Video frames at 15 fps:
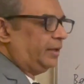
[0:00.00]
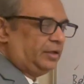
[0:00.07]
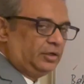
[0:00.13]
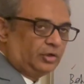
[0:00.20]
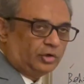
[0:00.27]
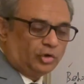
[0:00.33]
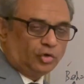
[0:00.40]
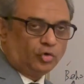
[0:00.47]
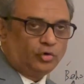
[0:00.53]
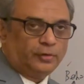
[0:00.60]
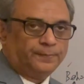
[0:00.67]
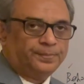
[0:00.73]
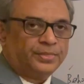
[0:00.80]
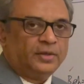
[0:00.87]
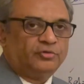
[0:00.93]

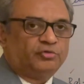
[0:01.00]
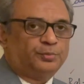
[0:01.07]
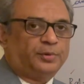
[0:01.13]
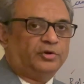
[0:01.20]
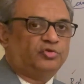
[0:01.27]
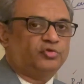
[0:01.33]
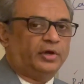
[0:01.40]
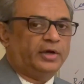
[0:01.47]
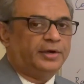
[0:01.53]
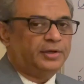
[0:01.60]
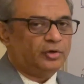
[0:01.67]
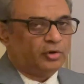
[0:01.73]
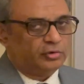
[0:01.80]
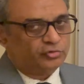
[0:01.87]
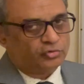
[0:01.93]
include
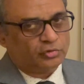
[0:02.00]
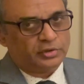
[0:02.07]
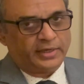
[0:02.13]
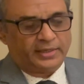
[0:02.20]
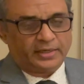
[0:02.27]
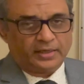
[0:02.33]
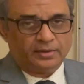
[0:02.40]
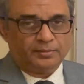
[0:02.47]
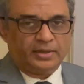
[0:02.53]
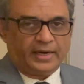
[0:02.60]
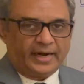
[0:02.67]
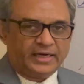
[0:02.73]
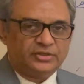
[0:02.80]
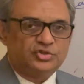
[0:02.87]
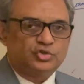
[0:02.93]
spirituality also, that
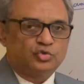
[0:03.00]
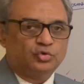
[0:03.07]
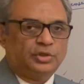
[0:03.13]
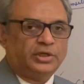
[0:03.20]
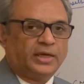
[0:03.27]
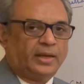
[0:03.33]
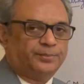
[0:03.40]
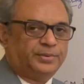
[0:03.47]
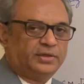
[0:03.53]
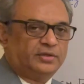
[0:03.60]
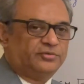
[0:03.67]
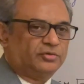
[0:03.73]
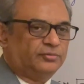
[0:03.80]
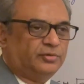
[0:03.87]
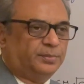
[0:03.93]
adds to the
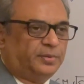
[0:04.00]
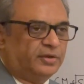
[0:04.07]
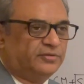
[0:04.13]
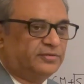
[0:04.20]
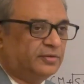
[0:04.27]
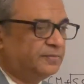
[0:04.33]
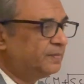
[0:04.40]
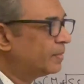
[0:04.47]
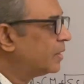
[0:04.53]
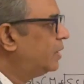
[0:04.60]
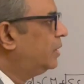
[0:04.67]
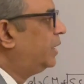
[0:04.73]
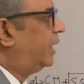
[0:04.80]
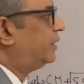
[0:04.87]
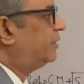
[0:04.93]
happiness of the person.
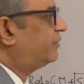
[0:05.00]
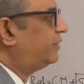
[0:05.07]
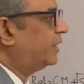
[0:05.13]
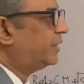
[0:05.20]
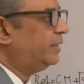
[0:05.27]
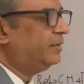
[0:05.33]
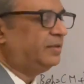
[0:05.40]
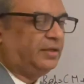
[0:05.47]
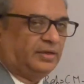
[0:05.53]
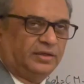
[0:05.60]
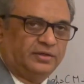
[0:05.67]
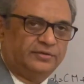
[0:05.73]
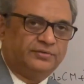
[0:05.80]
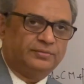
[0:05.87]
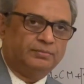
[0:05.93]
And the second thing
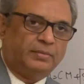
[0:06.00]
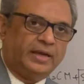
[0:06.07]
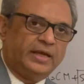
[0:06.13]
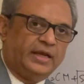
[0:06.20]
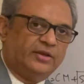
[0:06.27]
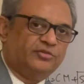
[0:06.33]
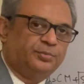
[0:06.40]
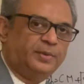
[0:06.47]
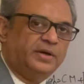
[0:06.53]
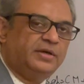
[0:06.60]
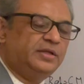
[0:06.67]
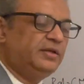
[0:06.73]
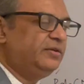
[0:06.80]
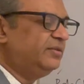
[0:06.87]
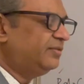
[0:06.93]
is, my
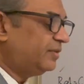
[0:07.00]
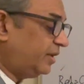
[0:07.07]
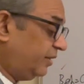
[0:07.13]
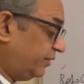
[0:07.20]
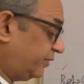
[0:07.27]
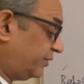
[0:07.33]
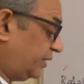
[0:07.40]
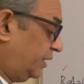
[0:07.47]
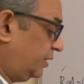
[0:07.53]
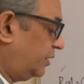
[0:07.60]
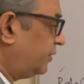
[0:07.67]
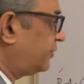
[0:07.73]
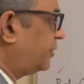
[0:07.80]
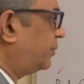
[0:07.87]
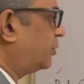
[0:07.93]
expertise is in
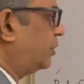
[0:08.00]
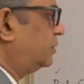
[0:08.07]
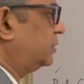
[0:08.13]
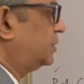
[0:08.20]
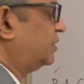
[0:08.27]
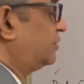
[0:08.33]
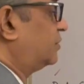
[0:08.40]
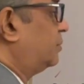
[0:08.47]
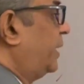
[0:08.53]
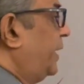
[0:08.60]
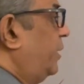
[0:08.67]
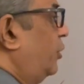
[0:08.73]
the subconscious mind